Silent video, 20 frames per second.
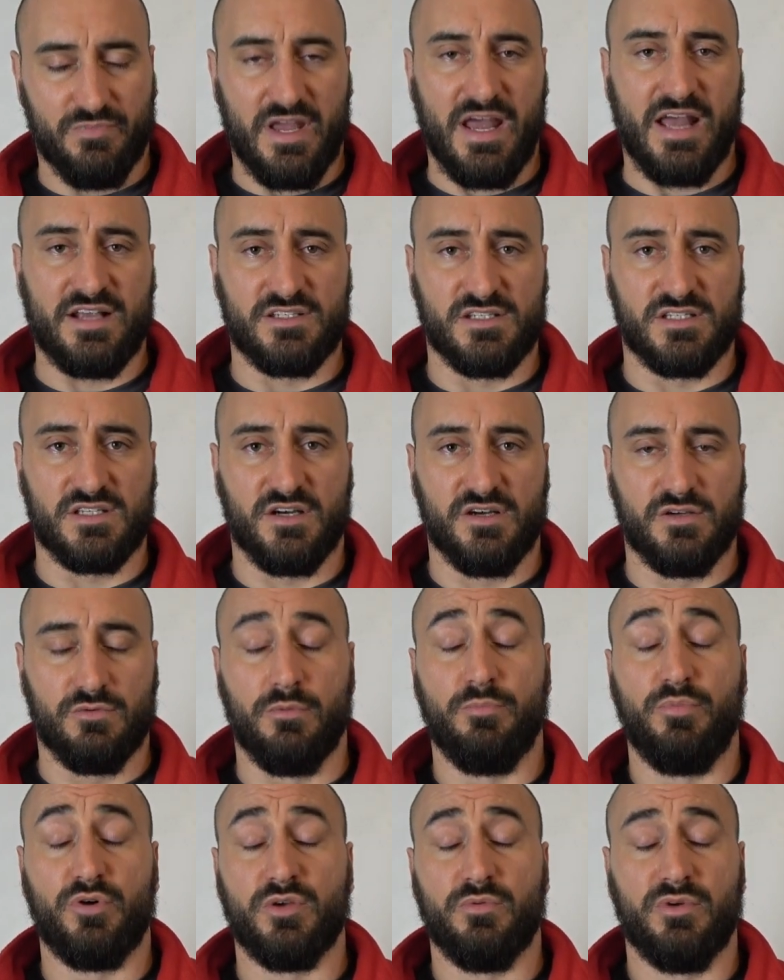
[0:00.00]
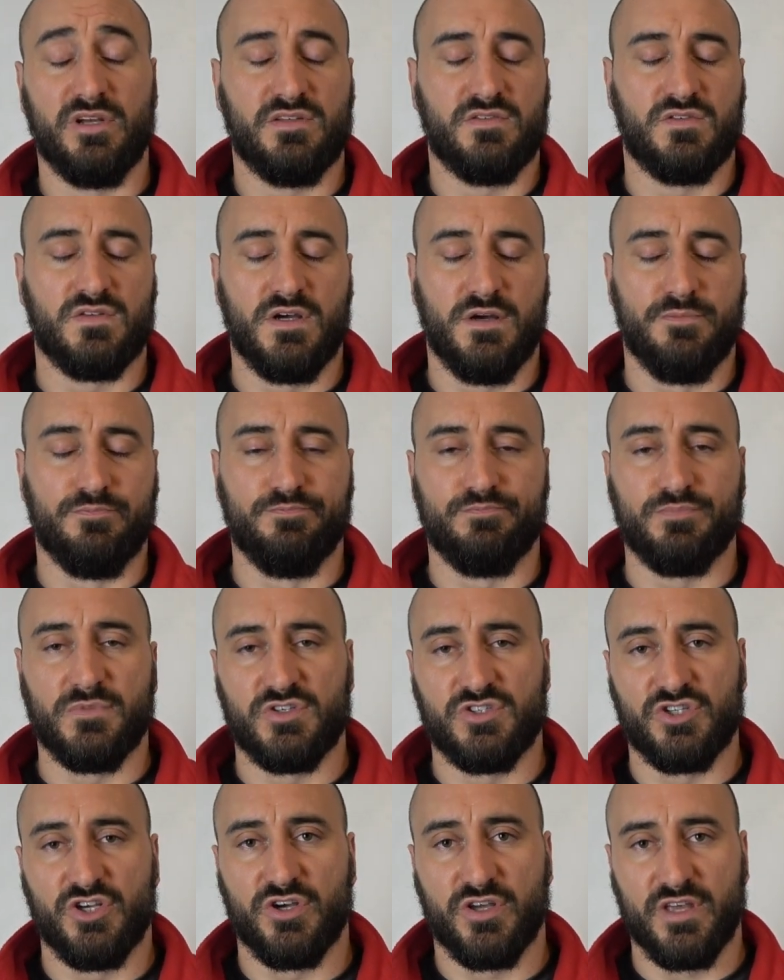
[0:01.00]
exercise or bodyweight
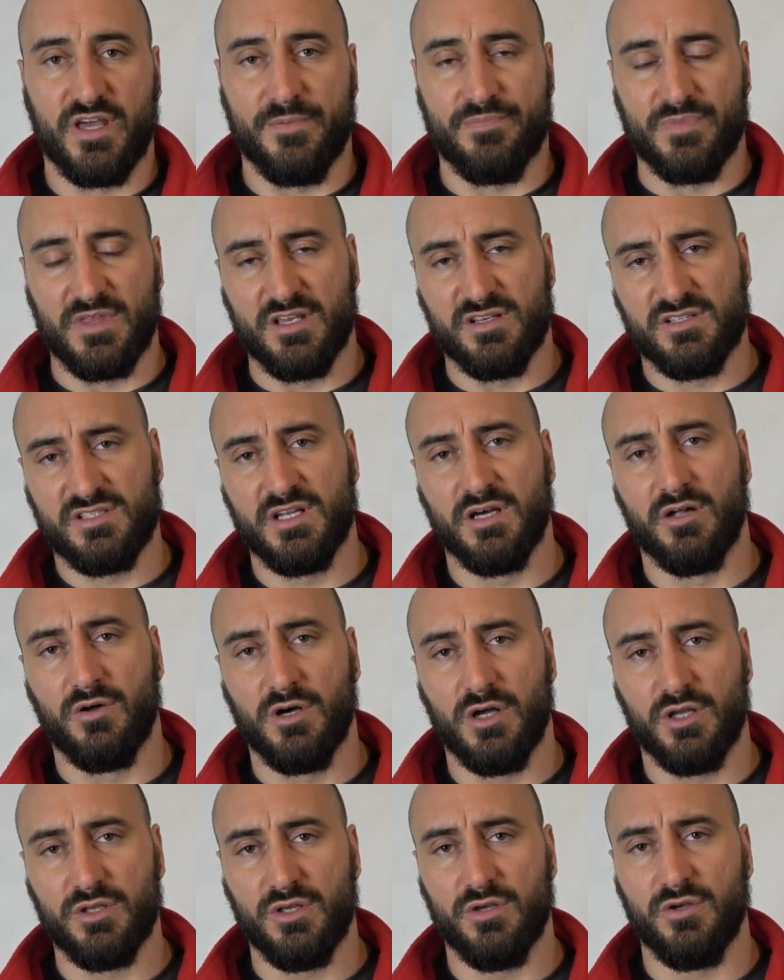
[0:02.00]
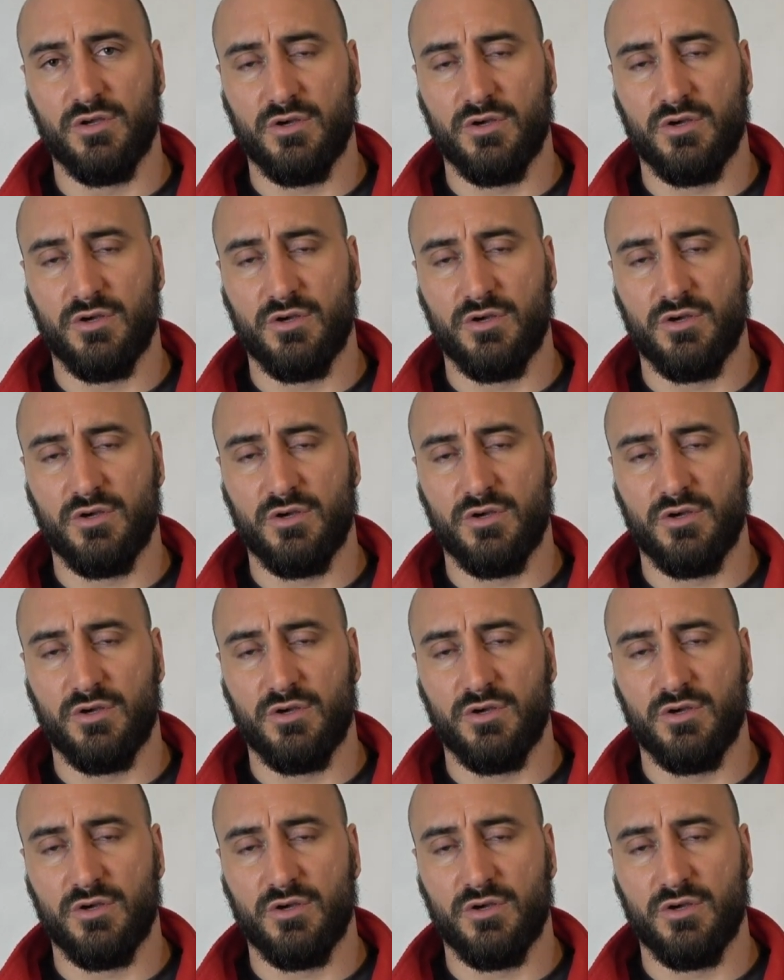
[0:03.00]
circuit, you're still